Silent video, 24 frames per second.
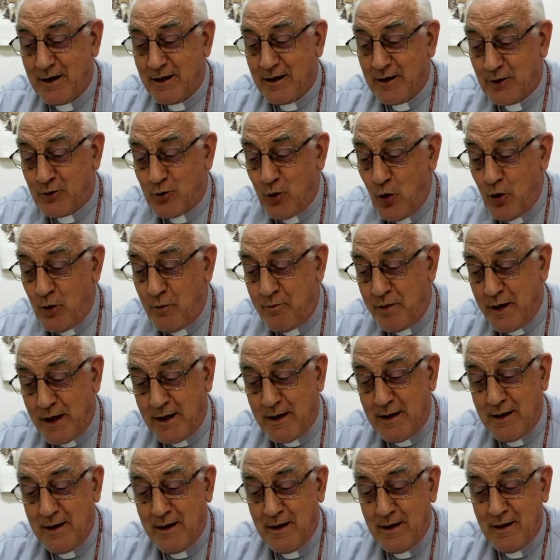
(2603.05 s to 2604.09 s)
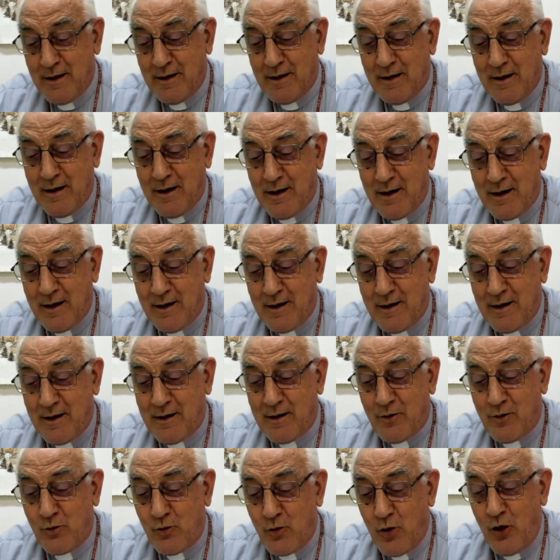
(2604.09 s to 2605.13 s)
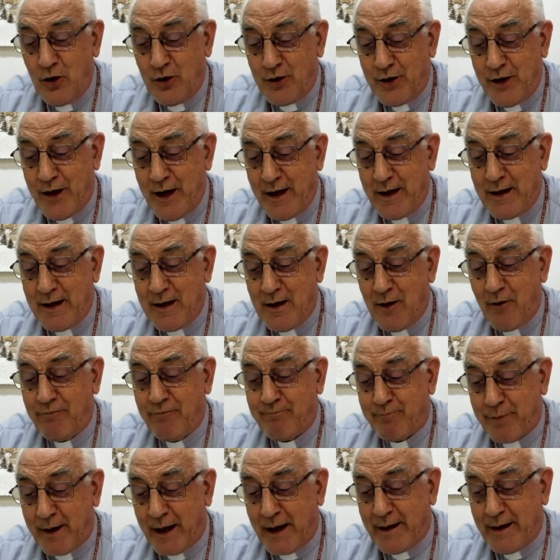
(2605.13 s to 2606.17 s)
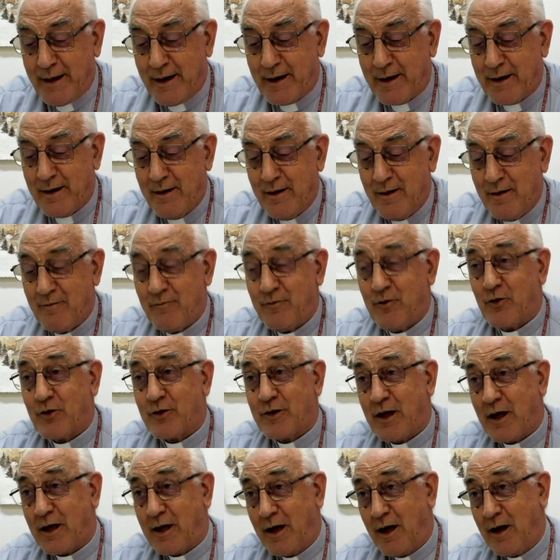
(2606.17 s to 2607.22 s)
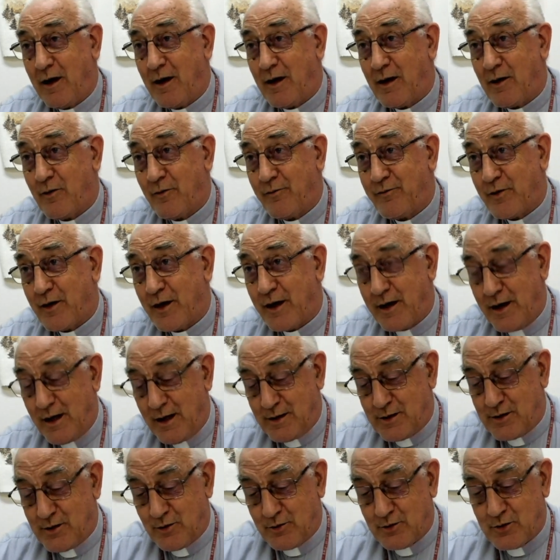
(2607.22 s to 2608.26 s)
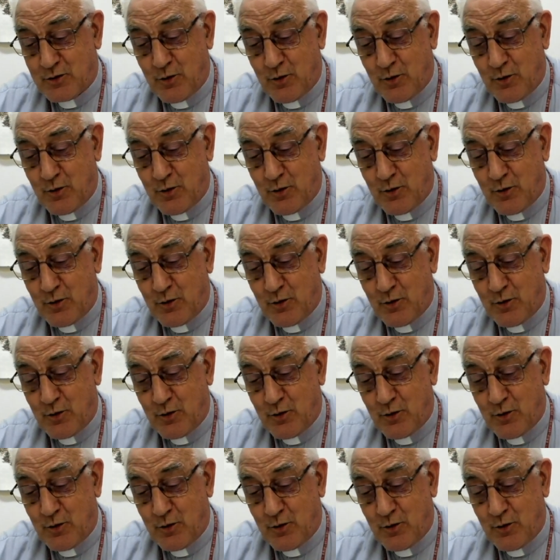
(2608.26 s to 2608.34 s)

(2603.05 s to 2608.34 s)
it will be a World Day of Prayer for the Care of Creation.